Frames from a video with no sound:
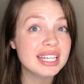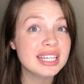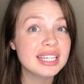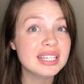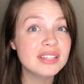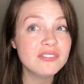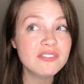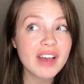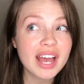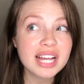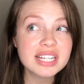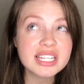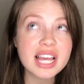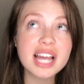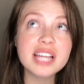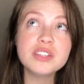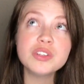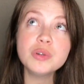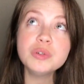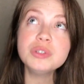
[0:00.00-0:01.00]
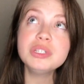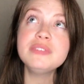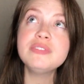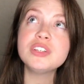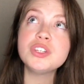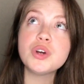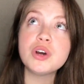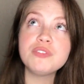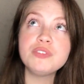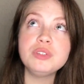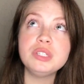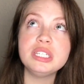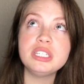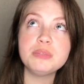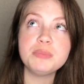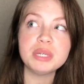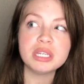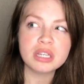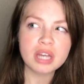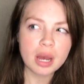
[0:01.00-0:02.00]
In fact, I don't even know if you need to
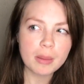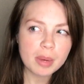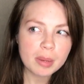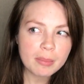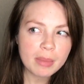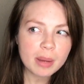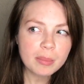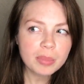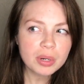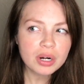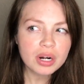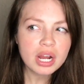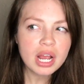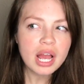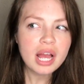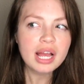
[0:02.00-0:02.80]
become a member.